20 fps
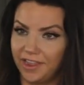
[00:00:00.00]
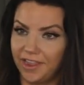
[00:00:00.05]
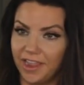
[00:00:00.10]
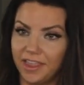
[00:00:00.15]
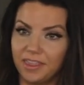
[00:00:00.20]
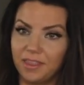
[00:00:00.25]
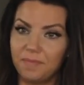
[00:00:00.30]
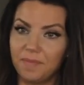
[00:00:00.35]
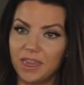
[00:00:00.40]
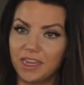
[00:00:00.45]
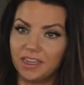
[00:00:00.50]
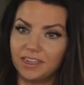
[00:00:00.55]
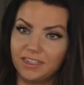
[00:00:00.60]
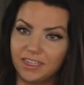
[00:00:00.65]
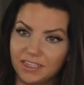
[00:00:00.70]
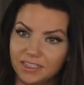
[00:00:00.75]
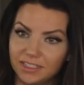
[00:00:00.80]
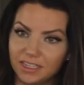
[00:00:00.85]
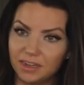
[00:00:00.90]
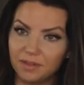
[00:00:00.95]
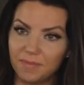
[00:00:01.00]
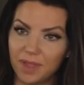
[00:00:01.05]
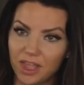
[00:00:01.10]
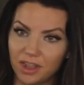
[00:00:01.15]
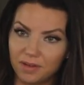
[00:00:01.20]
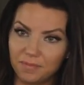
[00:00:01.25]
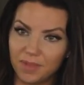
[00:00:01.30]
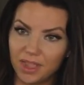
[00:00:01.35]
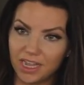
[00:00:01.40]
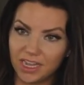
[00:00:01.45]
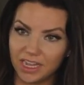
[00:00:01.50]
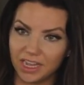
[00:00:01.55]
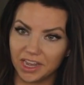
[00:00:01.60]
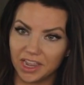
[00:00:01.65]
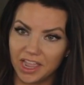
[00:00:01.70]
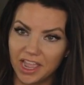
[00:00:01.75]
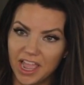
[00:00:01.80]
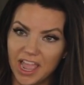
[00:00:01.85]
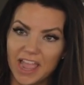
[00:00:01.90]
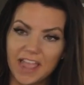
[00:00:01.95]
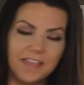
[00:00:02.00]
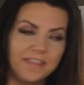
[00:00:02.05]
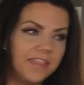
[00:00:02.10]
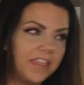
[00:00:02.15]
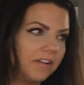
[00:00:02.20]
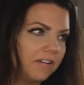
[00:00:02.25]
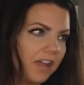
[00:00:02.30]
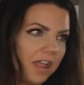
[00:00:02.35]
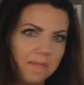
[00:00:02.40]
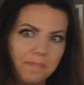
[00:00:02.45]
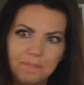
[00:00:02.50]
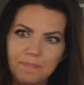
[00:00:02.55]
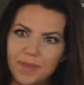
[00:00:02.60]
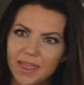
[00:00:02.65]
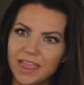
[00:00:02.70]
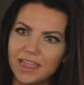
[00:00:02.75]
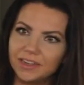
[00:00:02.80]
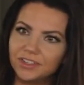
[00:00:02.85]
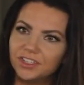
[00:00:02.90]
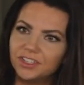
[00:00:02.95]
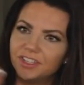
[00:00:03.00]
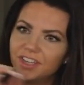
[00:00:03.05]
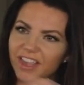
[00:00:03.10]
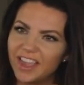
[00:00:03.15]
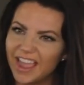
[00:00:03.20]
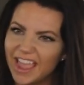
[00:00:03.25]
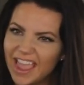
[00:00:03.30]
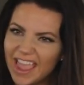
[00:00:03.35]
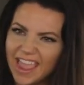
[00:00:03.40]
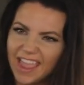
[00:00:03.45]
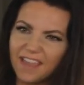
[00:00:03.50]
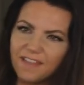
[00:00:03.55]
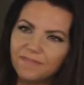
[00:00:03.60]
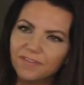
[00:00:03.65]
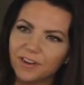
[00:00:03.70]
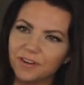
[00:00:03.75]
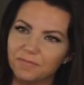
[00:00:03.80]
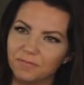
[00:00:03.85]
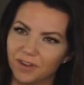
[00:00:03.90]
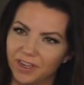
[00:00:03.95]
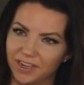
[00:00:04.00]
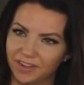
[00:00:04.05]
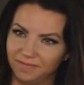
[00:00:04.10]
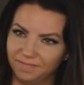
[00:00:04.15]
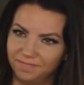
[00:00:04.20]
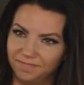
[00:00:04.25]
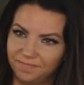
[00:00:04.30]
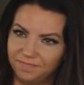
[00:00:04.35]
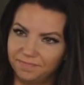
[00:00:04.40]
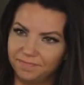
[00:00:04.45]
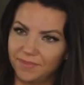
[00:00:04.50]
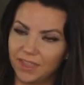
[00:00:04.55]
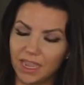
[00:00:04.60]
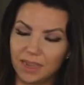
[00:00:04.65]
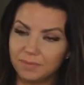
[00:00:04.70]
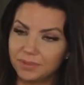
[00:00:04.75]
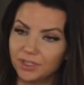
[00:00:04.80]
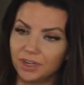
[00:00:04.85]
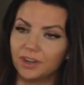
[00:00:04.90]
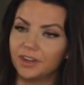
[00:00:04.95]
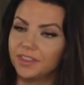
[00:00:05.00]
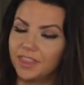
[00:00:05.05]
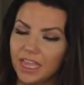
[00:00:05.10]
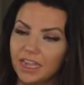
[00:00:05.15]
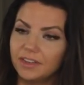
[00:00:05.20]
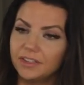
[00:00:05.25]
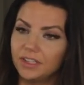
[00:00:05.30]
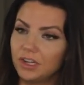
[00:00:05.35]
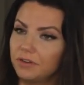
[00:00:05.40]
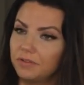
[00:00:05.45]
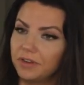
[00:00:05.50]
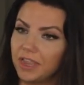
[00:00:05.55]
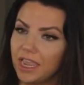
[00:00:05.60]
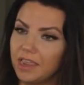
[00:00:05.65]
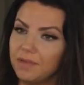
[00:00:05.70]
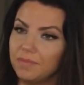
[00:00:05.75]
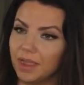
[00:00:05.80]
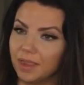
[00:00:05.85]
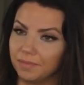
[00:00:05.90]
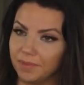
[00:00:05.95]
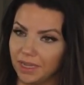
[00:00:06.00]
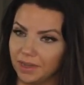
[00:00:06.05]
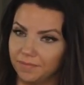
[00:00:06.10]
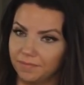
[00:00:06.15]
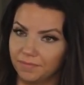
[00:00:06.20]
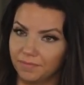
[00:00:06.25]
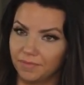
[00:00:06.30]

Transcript: and they make a decent amount of money and they're a to everyone. I'm sorry, that is not okay by me.